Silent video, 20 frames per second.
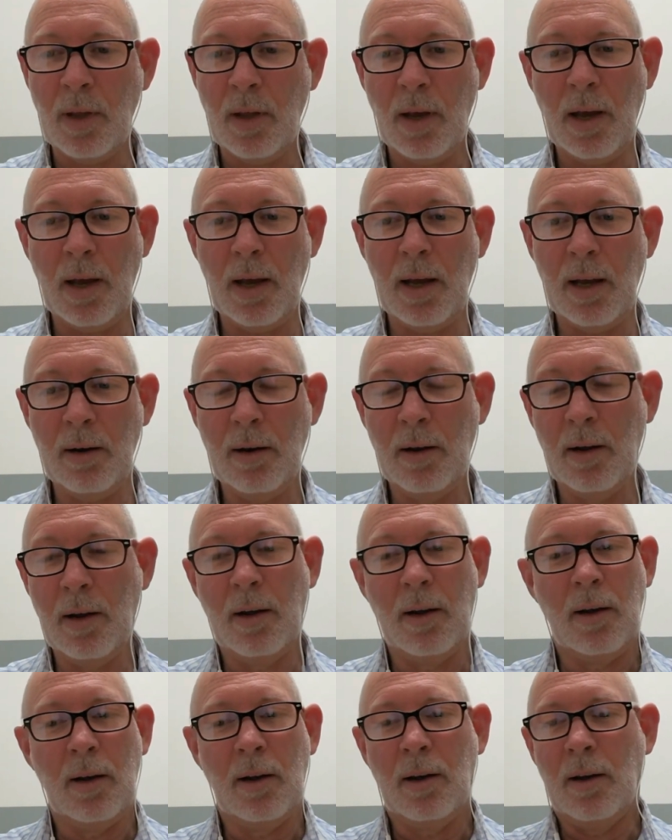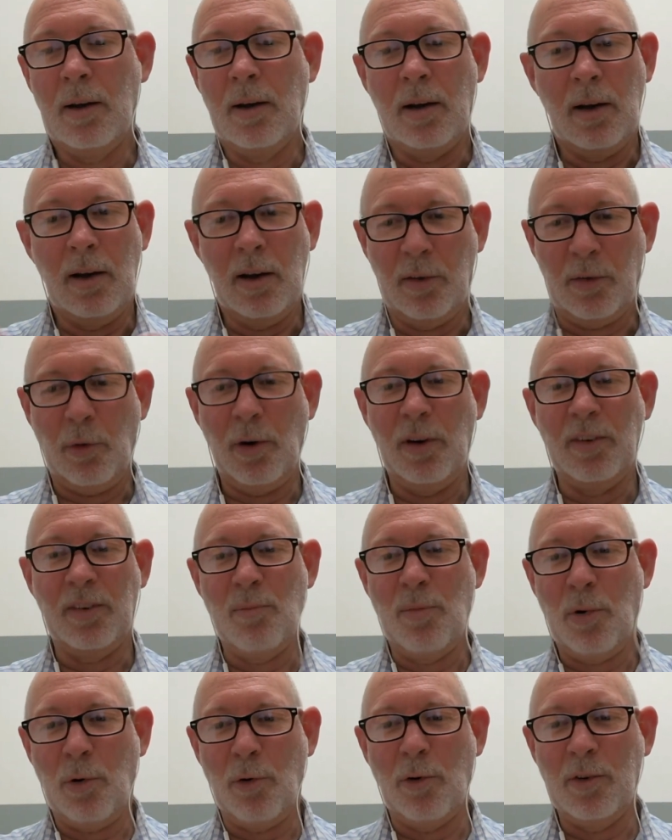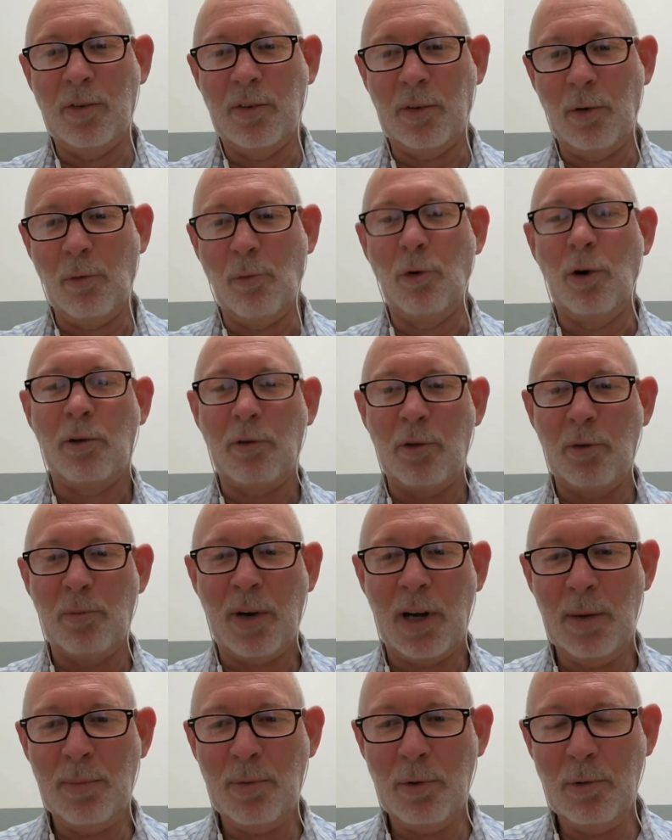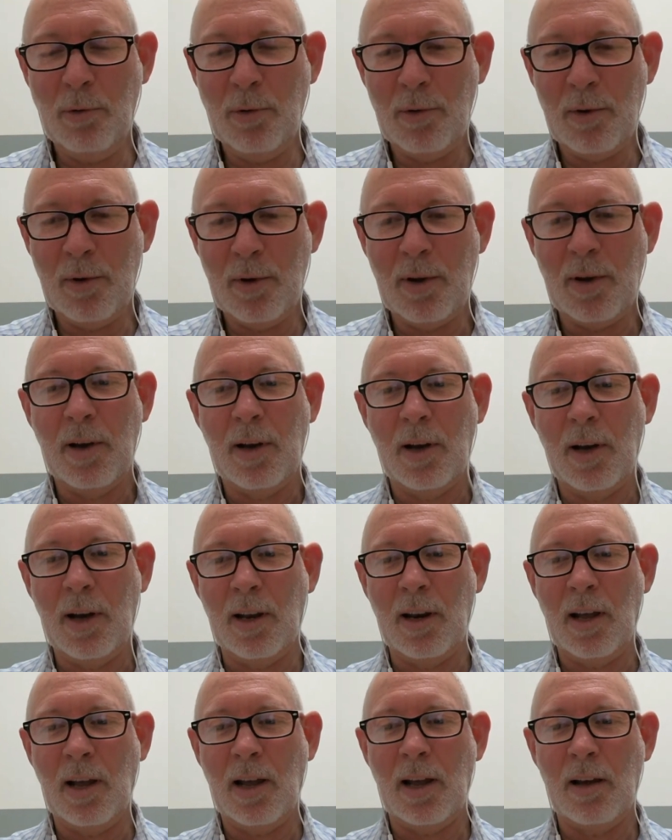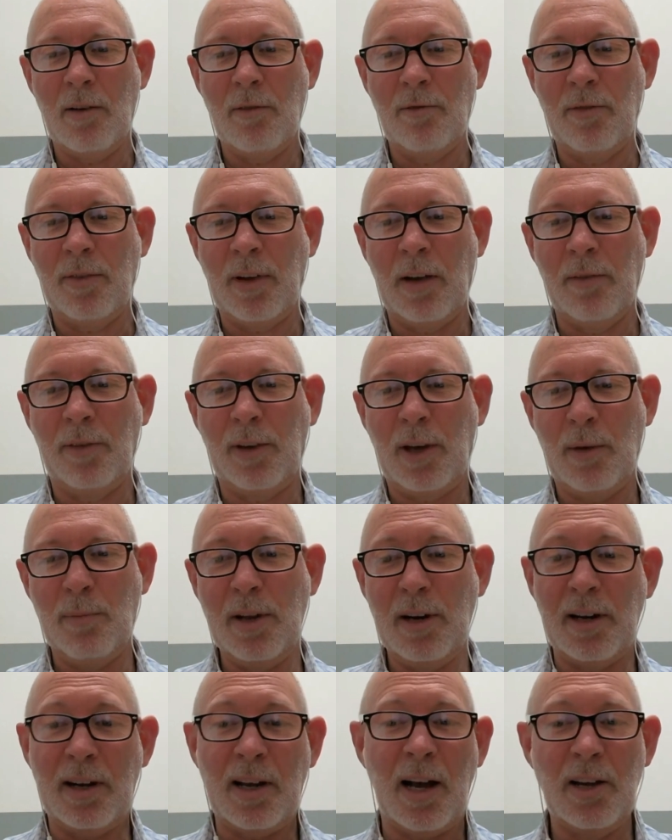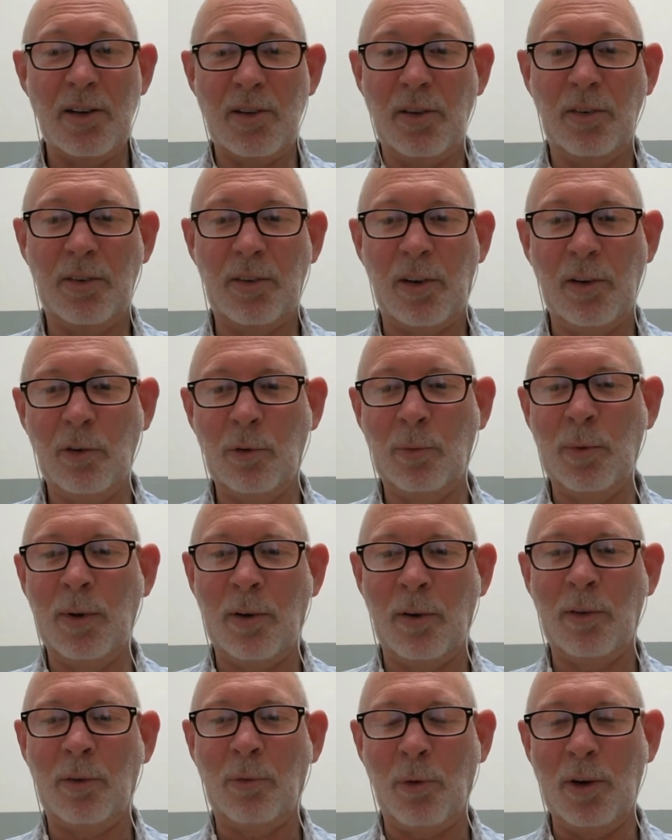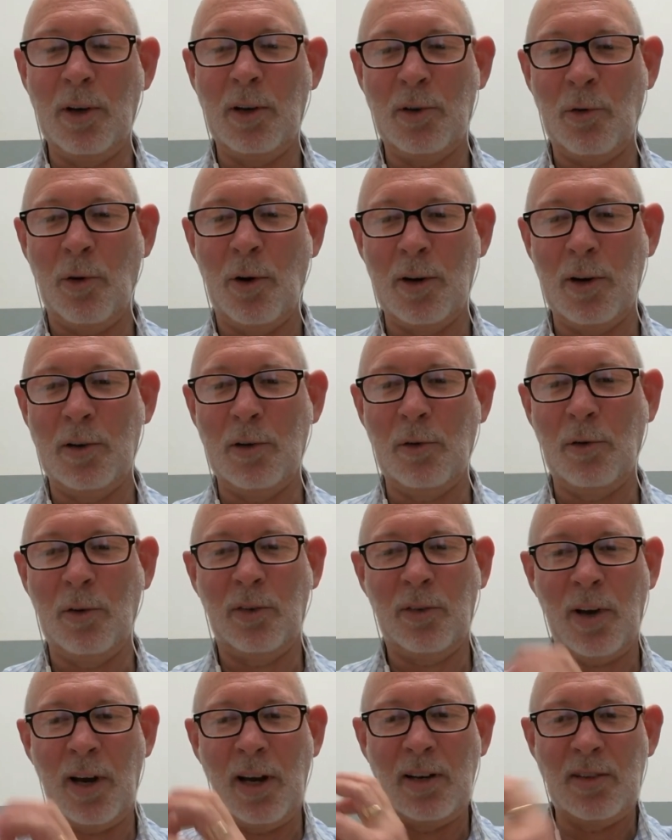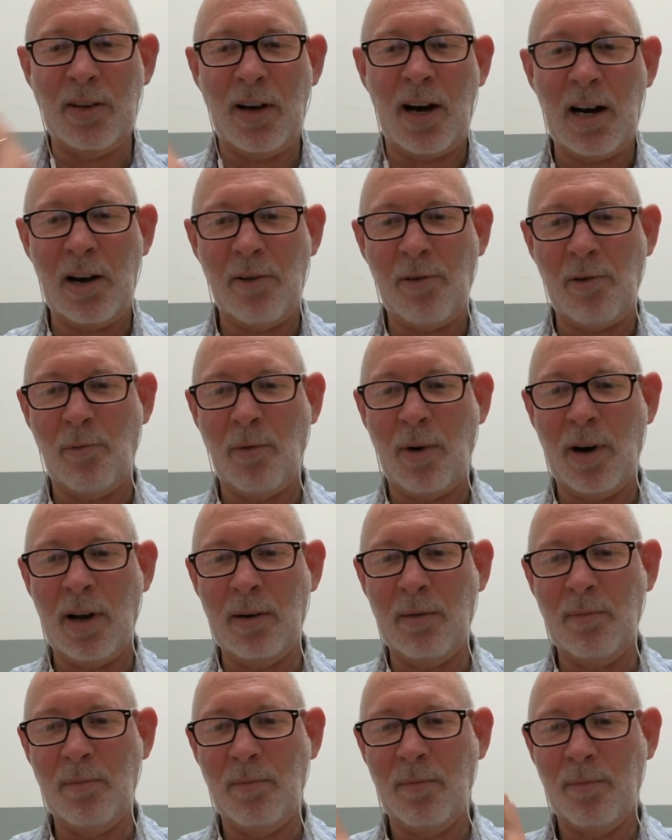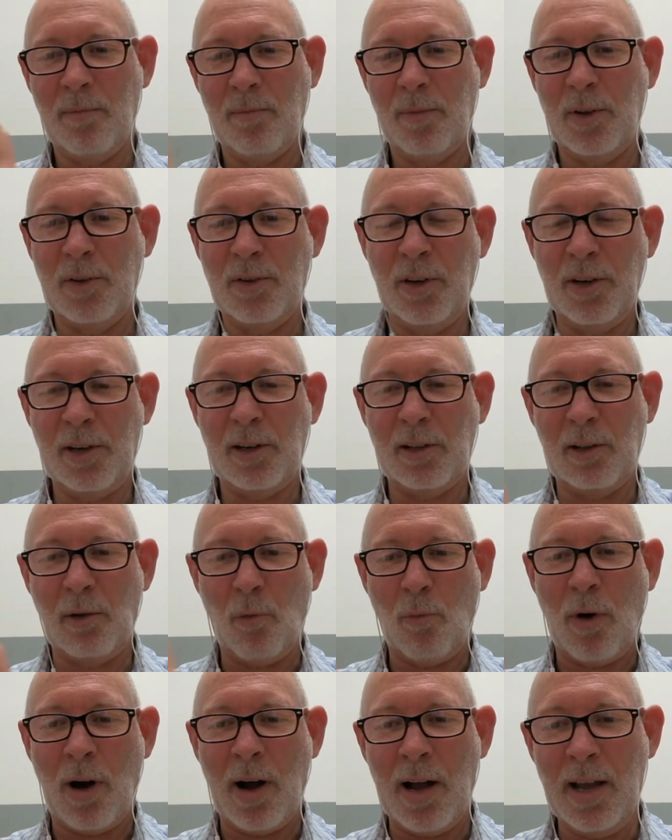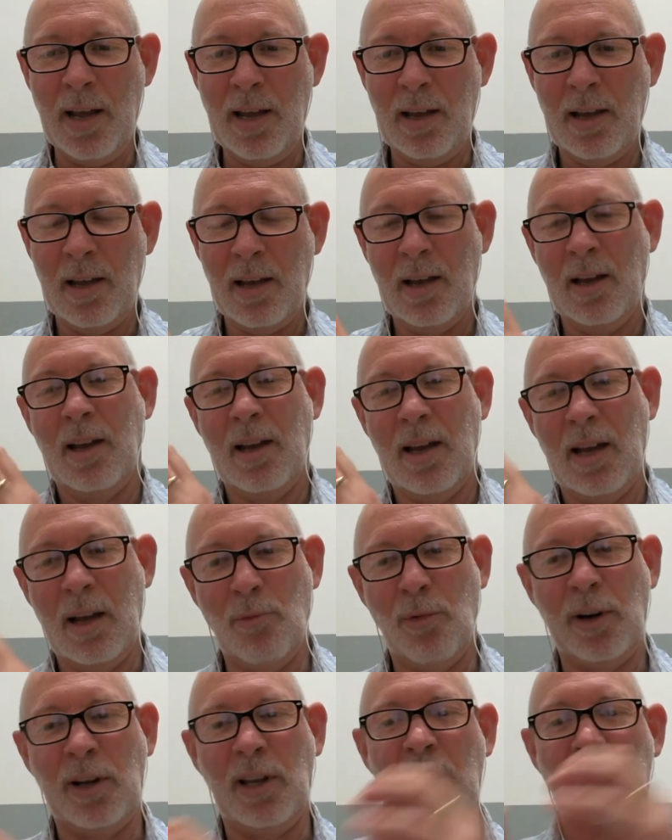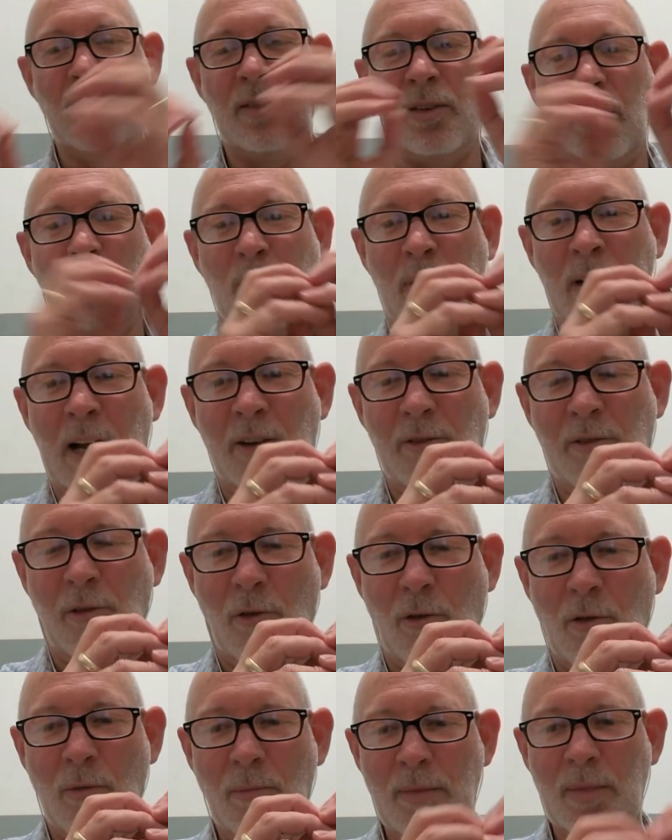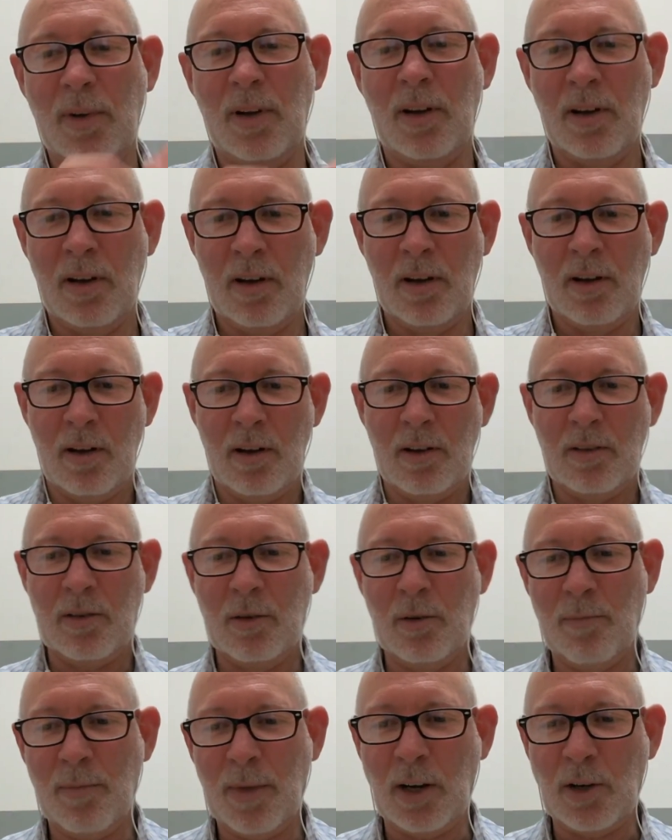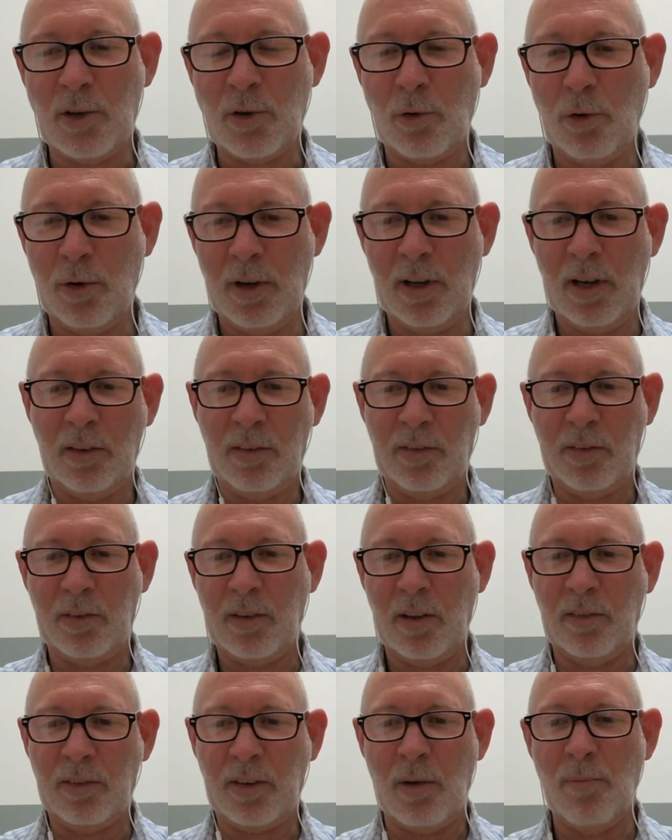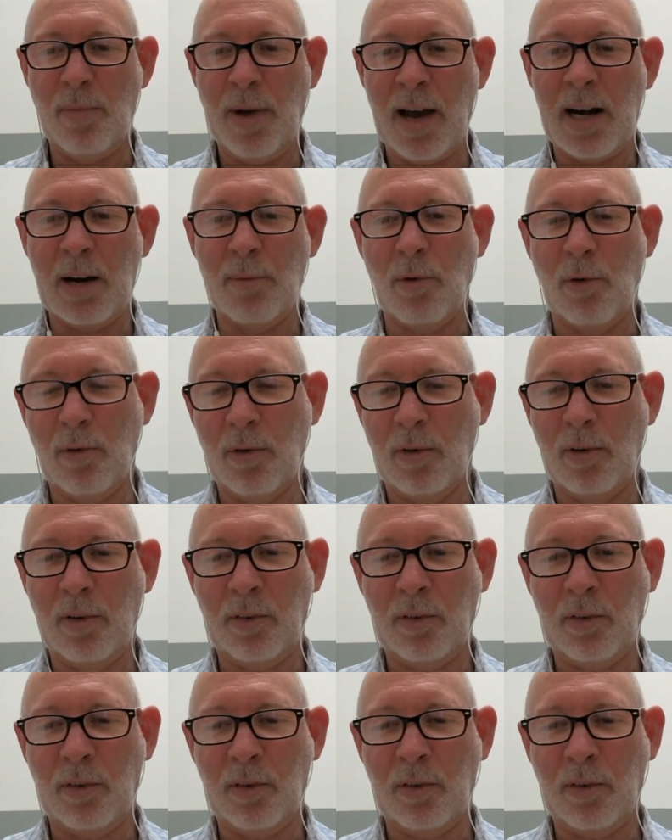And it's always important to work with people and have communication skills, because what you're trying to do is take data from one particular way and bring it into the platform to make sure it's compatible.